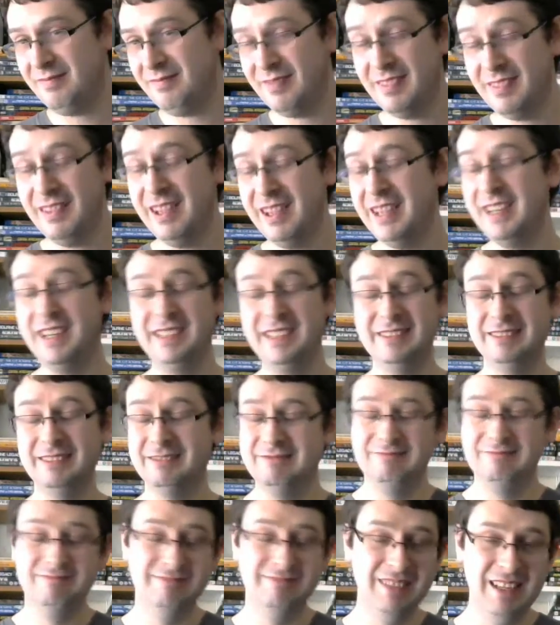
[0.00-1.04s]
Yeah,
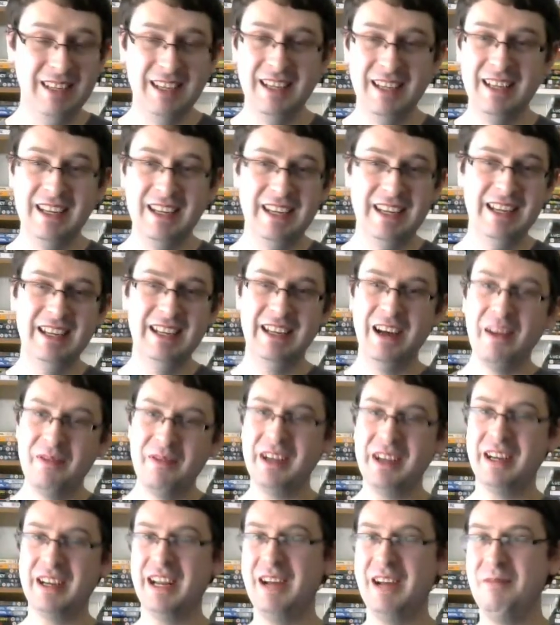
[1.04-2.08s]
I
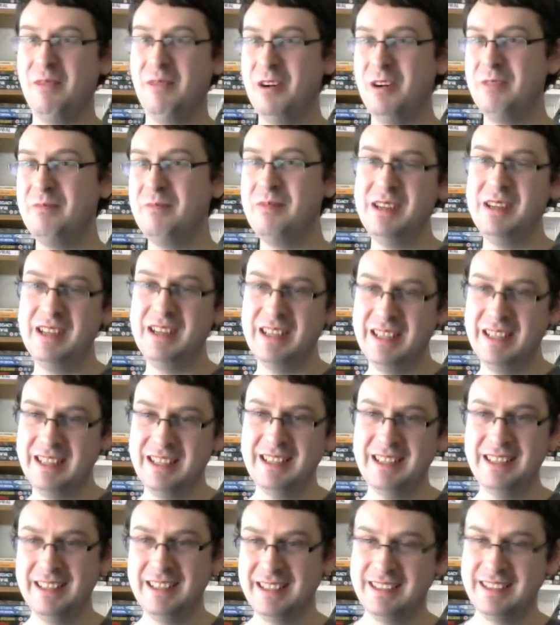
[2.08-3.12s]
think that might be.
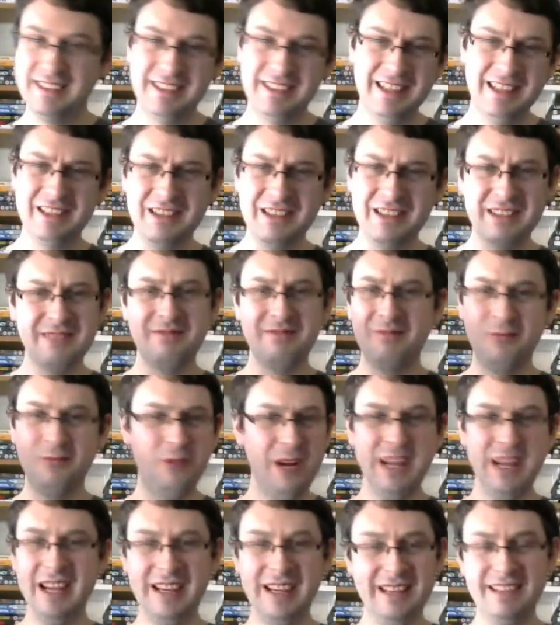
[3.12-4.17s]
It's just
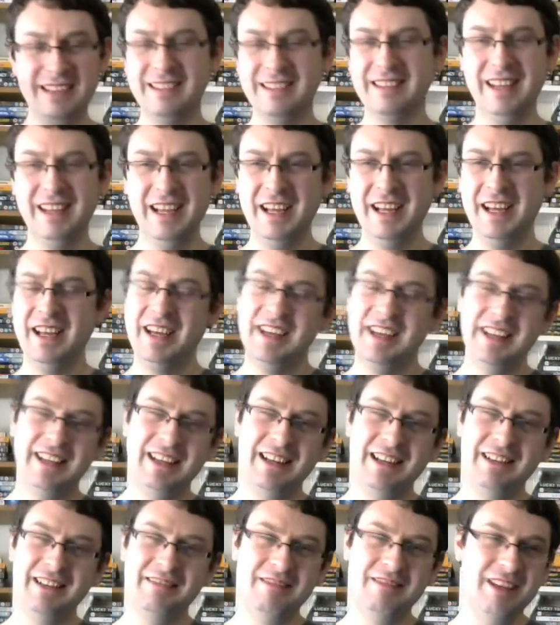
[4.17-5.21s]
weird that
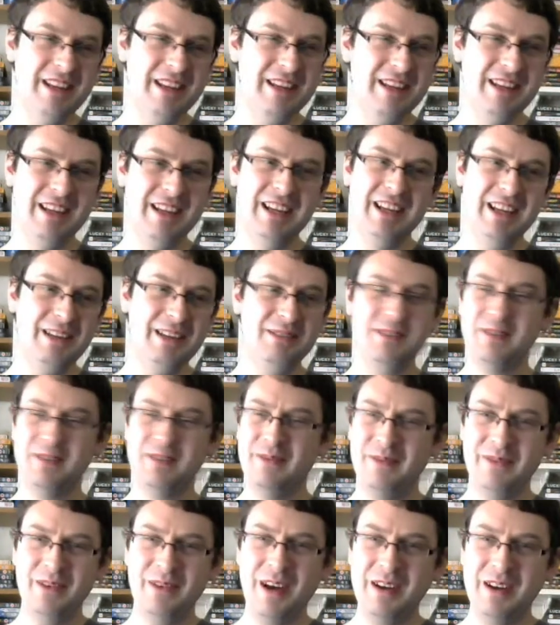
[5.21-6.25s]
it was
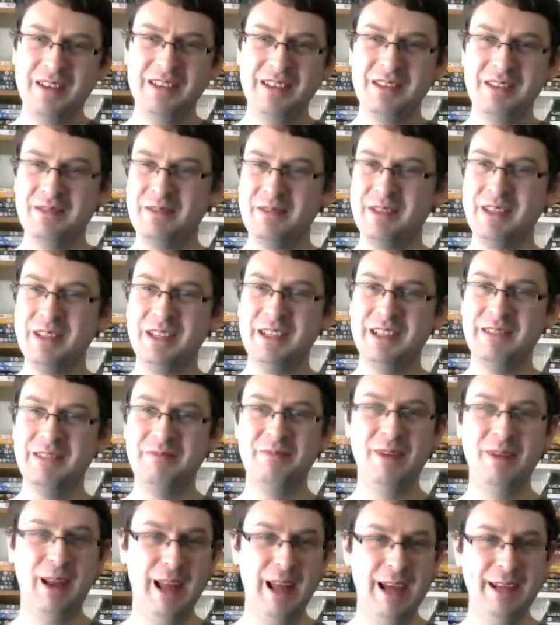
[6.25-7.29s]
fun just watching them
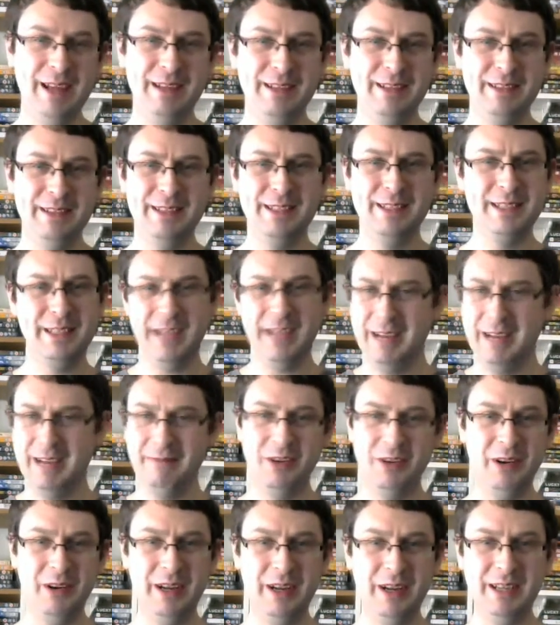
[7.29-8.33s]
plan and scheme,
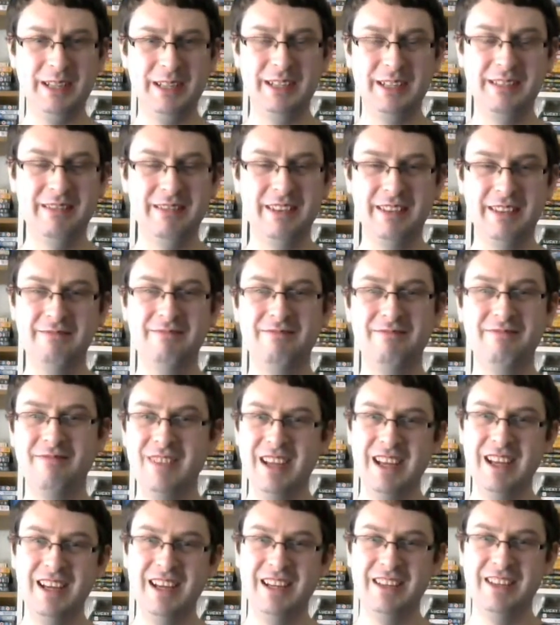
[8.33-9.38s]
trying to
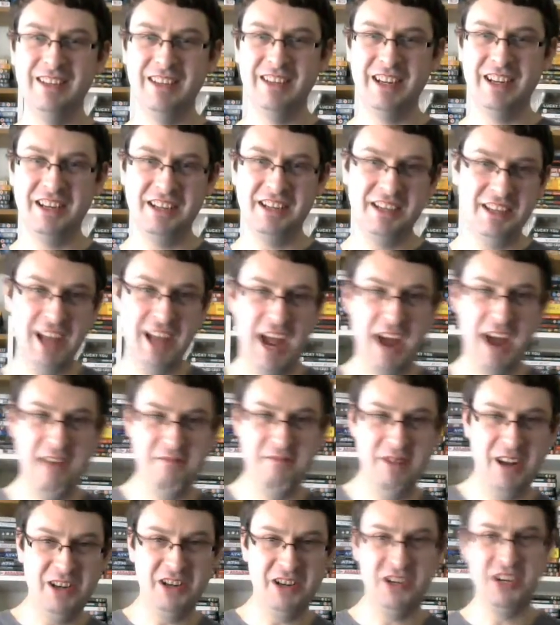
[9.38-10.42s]
it's like, damn,
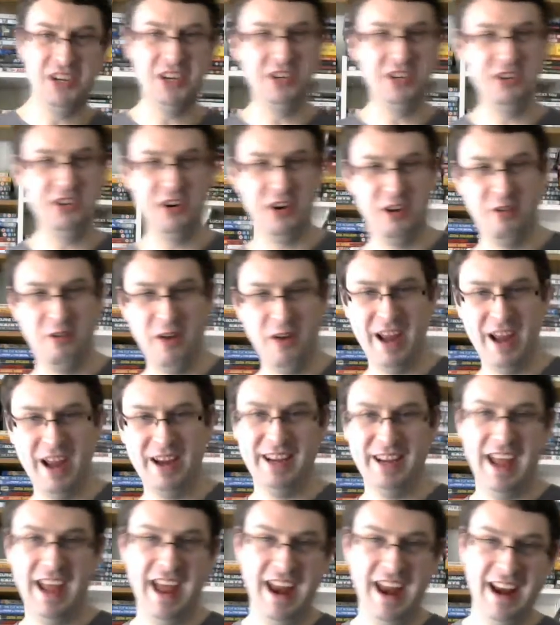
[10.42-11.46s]
that she got away
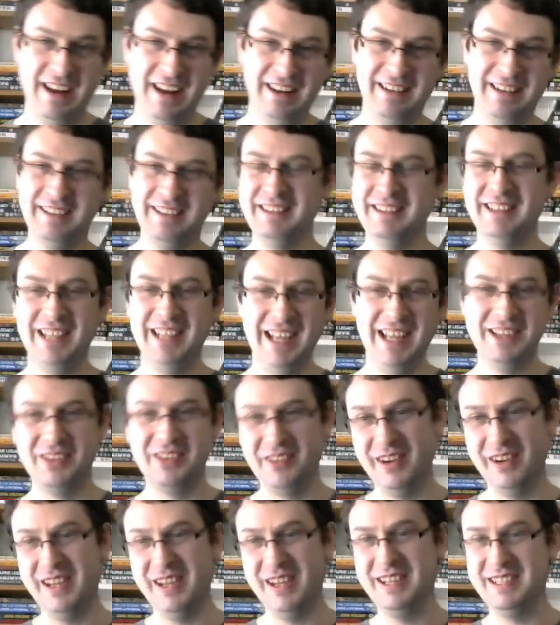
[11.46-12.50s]
again, because they're
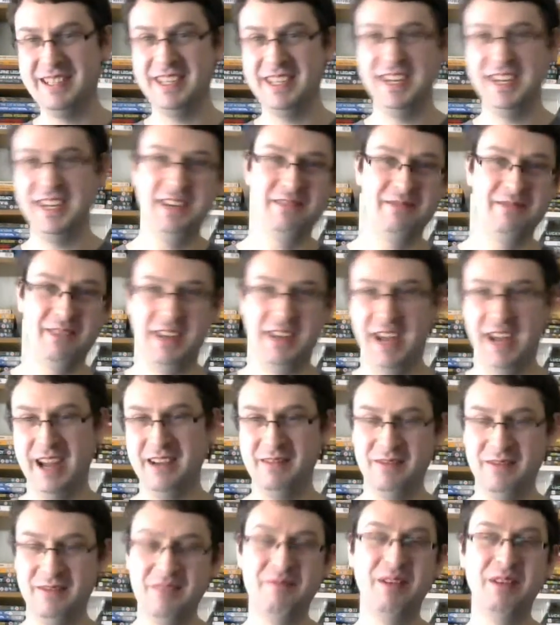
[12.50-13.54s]
trying to kill Kate
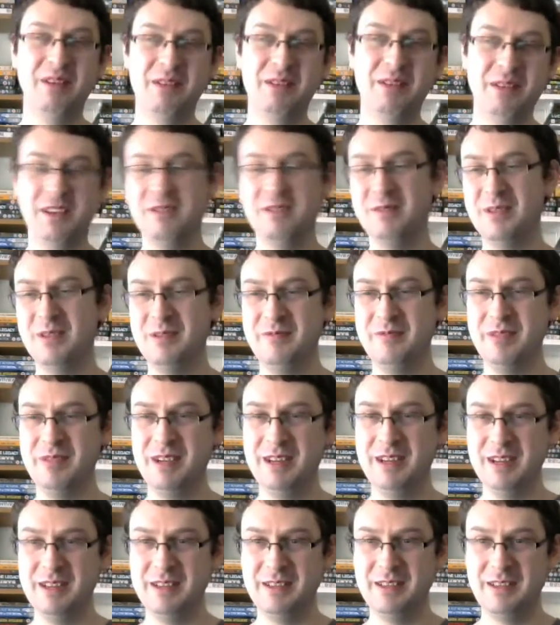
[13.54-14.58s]
for most of the movie, and
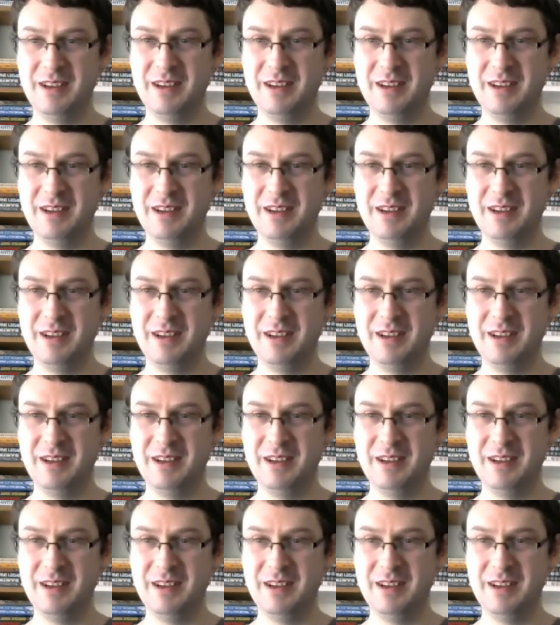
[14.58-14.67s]
it's like,